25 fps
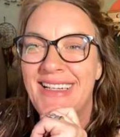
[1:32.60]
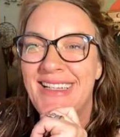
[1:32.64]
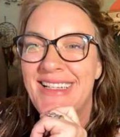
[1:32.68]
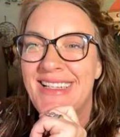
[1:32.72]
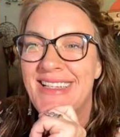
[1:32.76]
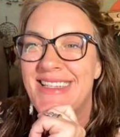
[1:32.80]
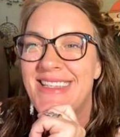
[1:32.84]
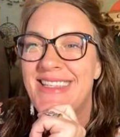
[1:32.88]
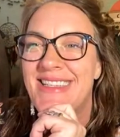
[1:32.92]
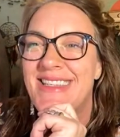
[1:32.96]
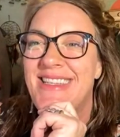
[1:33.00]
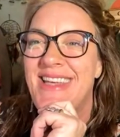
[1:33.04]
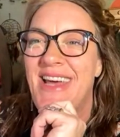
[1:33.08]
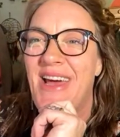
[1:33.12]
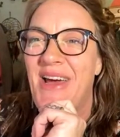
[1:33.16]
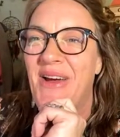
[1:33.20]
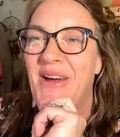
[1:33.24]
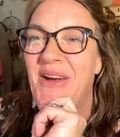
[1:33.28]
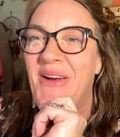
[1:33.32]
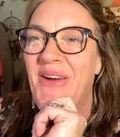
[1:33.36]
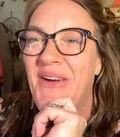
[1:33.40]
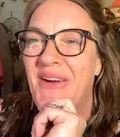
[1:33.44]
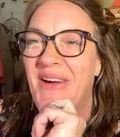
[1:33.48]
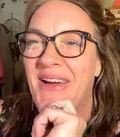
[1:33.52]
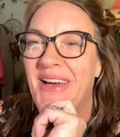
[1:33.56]
So,
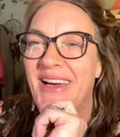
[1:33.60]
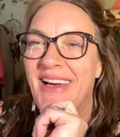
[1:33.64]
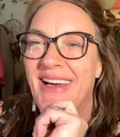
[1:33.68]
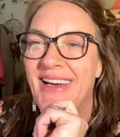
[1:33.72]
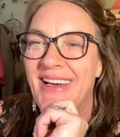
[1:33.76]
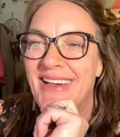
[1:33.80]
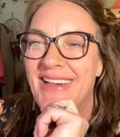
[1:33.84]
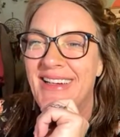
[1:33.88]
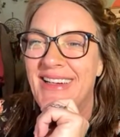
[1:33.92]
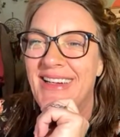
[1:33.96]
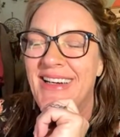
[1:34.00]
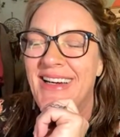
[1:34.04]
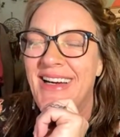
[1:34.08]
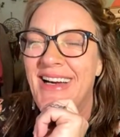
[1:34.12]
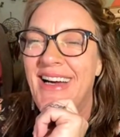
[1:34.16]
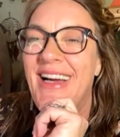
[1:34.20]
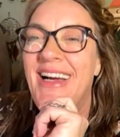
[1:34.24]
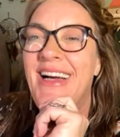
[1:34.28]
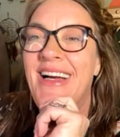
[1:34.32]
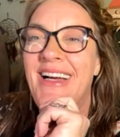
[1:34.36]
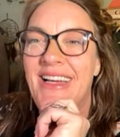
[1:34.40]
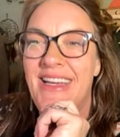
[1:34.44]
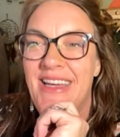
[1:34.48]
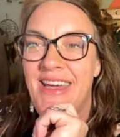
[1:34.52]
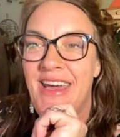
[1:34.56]

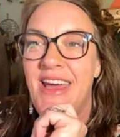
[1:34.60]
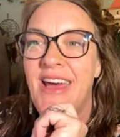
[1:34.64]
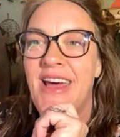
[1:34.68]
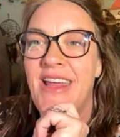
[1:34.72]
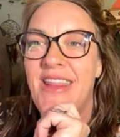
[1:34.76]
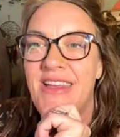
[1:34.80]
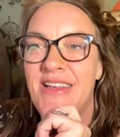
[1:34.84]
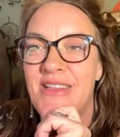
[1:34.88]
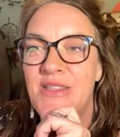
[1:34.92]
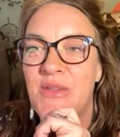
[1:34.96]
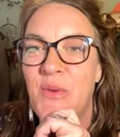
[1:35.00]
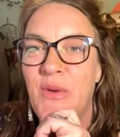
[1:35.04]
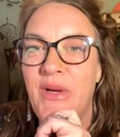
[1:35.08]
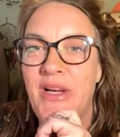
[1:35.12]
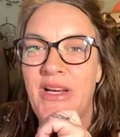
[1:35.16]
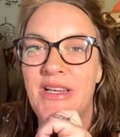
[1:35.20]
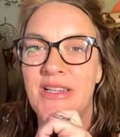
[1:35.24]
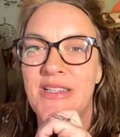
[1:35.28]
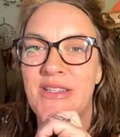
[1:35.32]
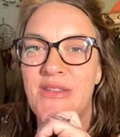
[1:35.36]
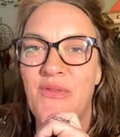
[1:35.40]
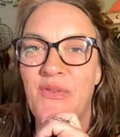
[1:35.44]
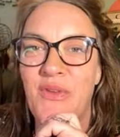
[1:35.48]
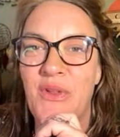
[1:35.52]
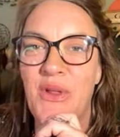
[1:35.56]
yeah, this week
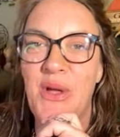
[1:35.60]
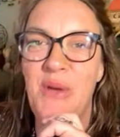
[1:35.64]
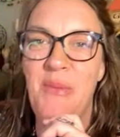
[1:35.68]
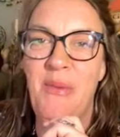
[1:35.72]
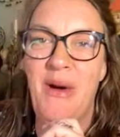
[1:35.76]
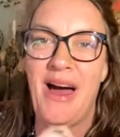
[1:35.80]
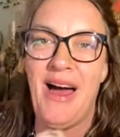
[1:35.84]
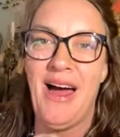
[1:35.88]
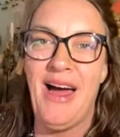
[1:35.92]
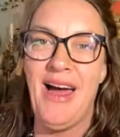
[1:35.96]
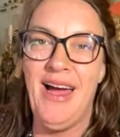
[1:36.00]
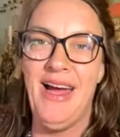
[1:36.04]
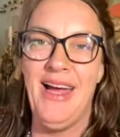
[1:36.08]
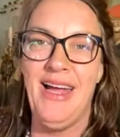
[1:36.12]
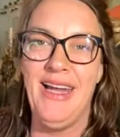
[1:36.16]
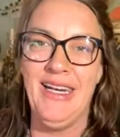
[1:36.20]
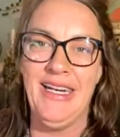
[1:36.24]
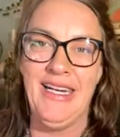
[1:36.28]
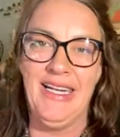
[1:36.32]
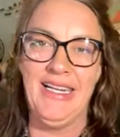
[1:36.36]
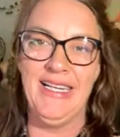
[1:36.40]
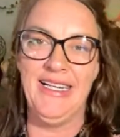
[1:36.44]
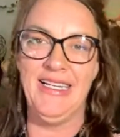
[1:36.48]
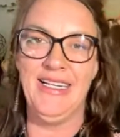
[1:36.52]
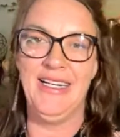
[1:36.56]
has flew by, hasn't
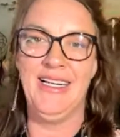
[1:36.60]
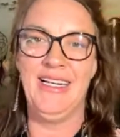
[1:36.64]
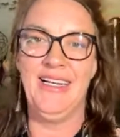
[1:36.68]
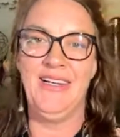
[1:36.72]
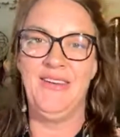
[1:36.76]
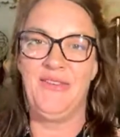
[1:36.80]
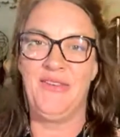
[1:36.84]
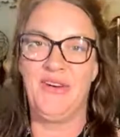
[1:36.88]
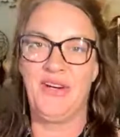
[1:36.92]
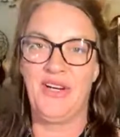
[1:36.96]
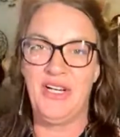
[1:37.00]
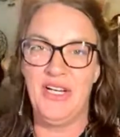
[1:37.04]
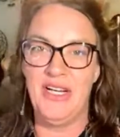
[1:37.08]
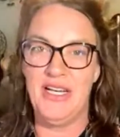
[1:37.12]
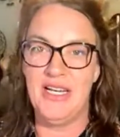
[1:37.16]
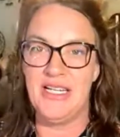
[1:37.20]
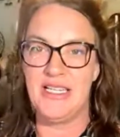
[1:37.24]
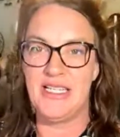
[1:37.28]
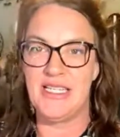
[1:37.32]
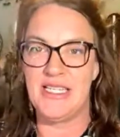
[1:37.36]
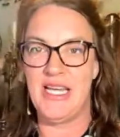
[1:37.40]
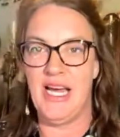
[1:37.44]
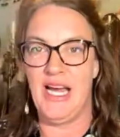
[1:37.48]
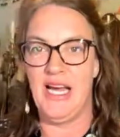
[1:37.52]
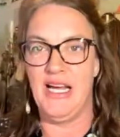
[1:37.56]
it? For goodness
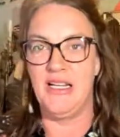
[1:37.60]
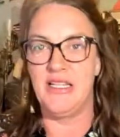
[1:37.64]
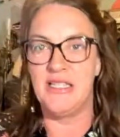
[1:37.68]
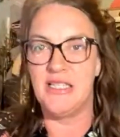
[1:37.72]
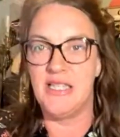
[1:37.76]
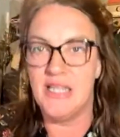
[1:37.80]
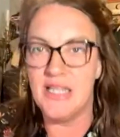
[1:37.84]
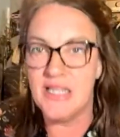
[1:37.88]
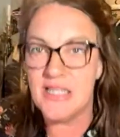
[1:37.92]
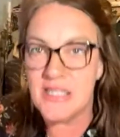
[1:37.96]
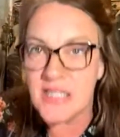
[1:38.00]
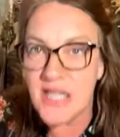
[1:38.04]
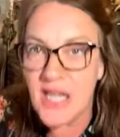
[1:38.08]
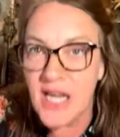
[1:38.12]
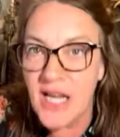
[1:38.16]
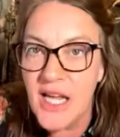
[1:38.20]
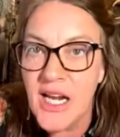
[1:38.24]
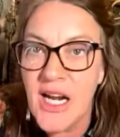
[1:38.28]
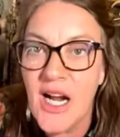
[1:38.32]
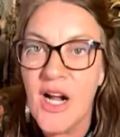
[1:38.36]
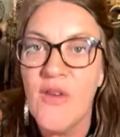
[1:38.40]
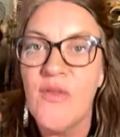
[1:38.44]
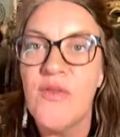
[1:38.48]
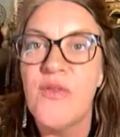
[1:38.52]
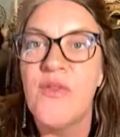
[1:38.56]
sakes. Now it's
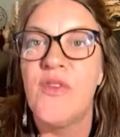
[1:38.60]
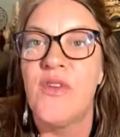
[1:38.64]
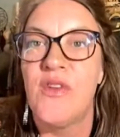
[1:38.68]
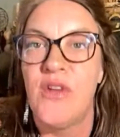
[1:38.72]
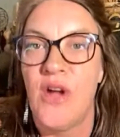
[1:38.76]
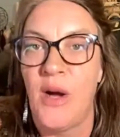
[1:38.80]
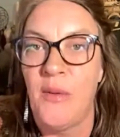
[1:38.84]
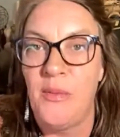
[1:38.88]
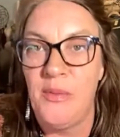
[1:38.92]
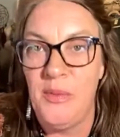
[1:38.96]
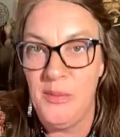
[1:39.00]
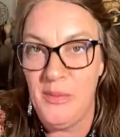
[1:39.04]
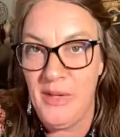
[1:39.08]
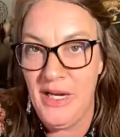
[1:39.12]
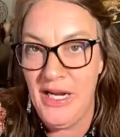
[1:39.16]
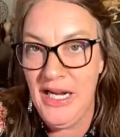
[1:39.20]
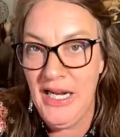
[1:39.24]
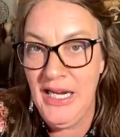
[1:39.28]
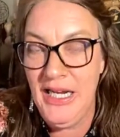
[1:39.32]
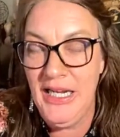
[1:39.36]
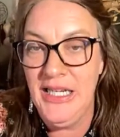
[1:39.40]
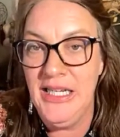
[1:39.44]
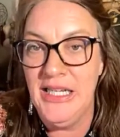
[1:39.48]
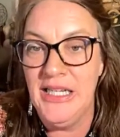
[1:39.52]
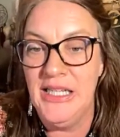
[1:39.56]
cutting off the top of my
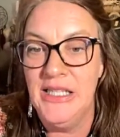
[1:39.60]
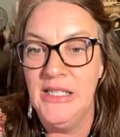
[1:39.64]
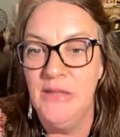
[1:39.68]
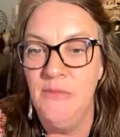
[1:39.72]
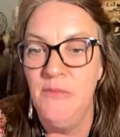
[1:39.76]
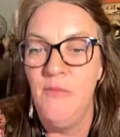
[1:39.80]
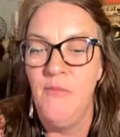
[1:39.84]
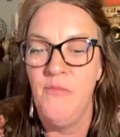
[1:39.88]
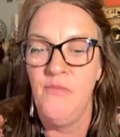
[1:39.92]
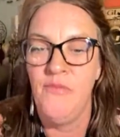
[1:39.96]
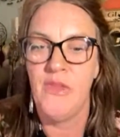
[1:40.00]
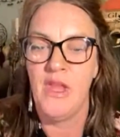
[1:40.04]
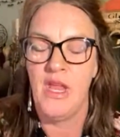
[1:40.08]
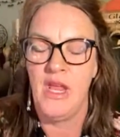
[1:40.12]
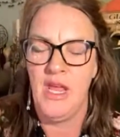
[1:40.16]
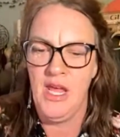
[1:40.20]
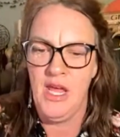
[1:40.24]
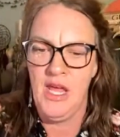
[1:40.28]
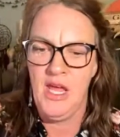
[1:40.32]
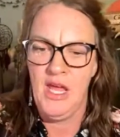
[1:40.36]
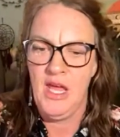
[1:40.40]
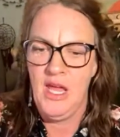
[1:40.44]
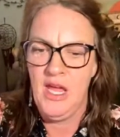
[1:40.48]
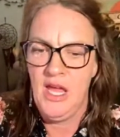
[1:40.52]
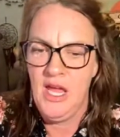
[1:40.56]
head.
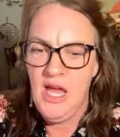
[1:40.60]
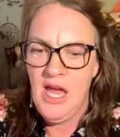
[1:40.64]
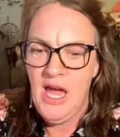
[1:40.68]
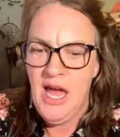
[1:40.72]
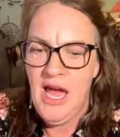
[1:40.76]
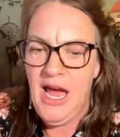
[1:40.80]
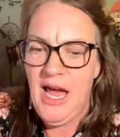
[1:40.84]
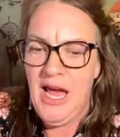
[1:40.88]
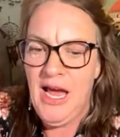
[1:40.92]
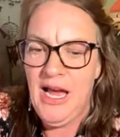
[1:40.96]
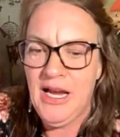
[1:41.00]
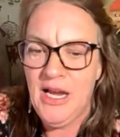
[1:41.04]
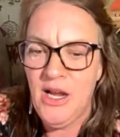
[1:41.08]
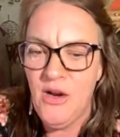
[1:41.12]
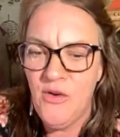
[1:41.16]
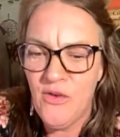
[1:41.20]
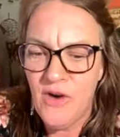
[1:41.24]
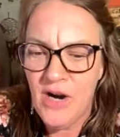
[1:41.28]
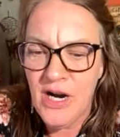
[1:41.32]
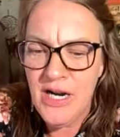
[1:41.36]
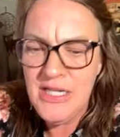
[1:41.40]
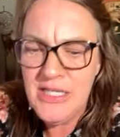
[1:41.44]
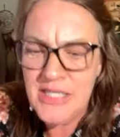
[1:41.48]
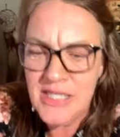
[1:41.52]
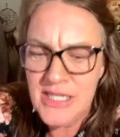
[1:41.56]
I can
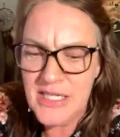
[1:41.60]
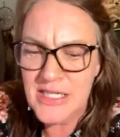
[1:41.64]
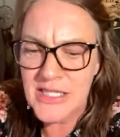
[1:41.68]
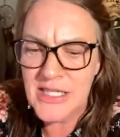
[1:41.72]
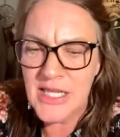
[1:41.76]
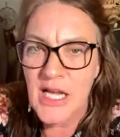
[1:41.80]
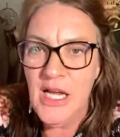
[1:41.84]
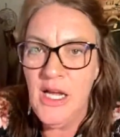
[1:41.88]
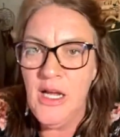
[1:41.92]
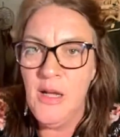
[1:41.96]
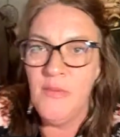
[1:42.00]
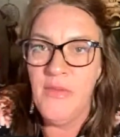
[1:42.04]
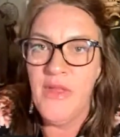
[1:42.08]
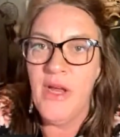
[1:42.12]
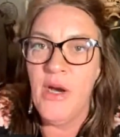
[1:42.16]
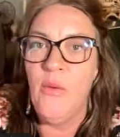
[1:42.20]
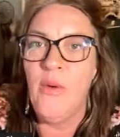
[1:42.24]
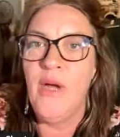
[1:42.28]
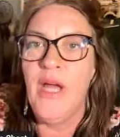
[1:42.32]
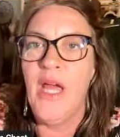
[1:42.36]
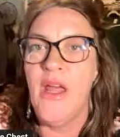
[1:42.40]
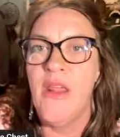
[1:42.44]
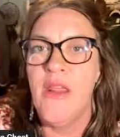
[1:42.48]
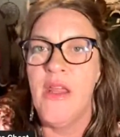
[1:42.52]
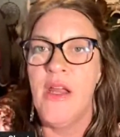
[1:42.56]
raise this up. There we
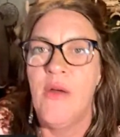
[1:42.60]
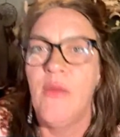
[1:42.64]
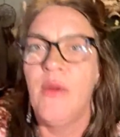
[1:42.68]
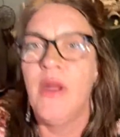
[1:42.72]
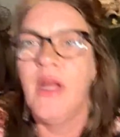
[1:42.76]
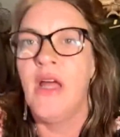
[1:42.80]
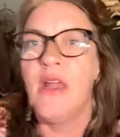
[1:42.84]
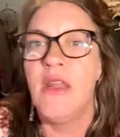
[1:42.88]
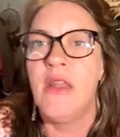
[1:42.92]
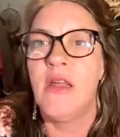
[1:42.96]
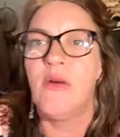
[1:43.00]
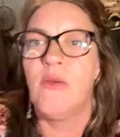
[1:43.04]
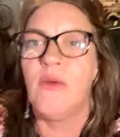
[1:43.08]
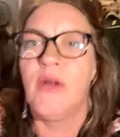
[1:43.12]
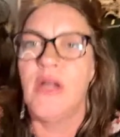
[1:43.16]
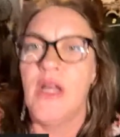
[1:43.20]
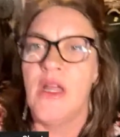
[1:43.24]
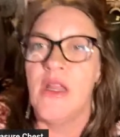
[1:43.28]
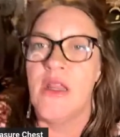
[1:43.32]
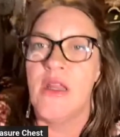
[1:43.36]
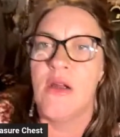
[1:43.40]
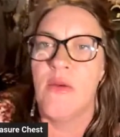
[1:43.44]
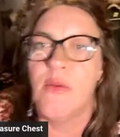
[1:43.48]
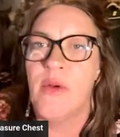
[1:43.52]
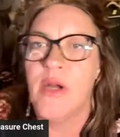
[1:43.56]
go. There we go. There we go.
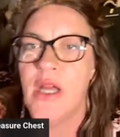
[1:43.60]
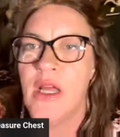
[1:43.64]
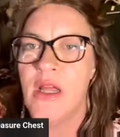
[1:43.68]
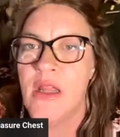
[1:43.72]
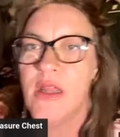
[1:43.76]
There we go.